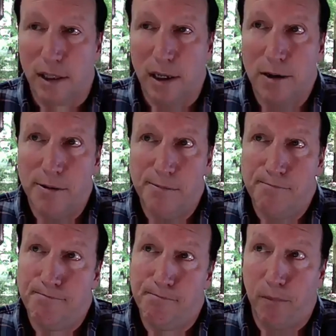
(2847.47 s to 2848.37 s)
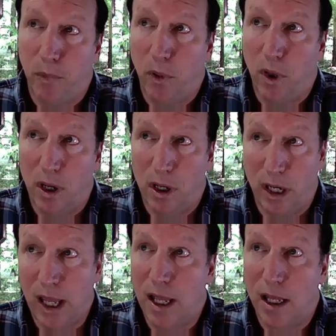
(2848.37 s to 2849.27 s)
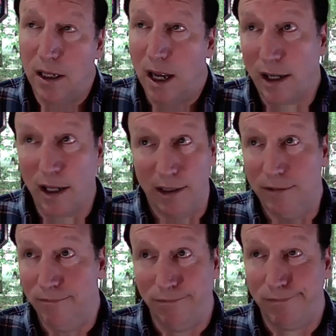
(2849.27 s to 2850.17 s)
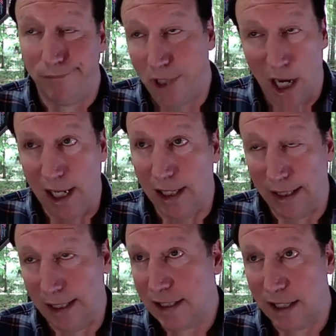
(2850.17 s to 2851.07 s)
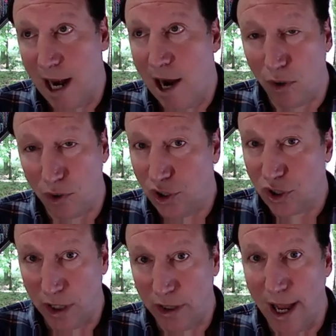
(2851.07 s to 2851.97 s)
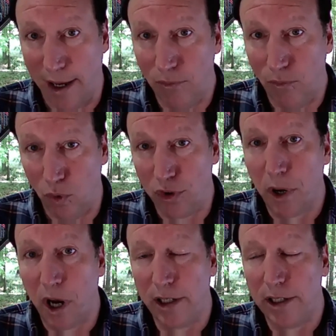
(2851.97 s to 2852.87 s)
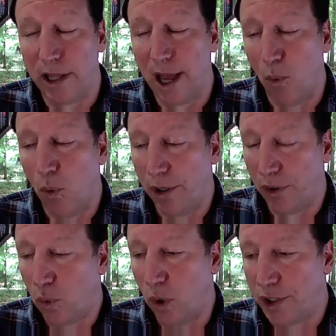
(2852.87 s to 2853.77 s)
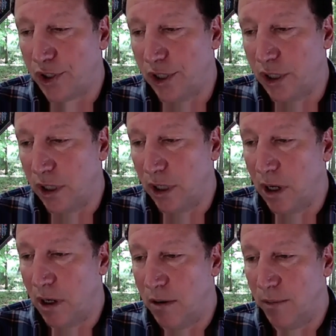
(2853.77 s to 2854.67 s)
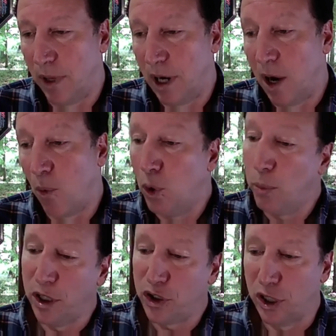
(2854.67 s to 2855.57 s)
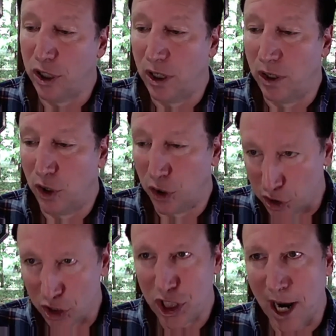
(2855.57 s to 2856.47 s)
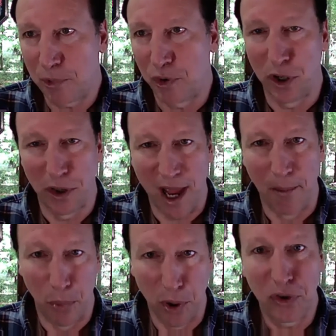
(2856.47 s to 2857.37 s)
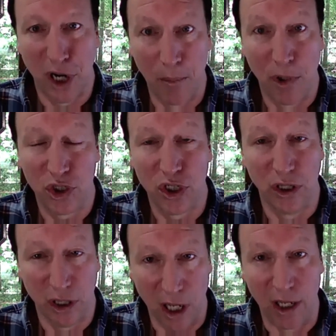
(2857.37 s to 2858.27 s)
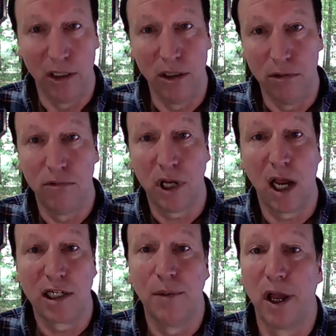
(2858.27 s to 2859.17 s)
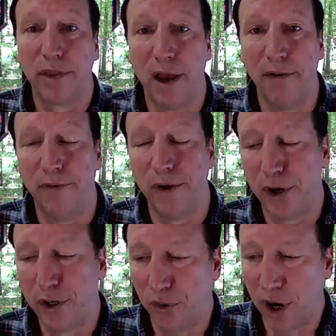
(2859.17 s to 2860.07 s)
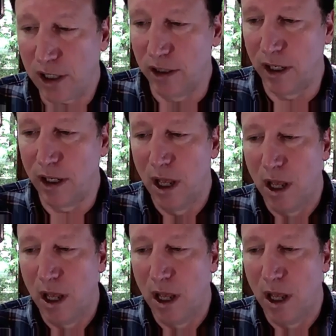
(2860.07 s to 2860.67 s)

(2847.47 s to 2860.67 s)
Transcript: Again, I could talk at least an hour just on that, responding to that one question. And I will mention there is a chapter in that book that I mentioned that talks about that very directly.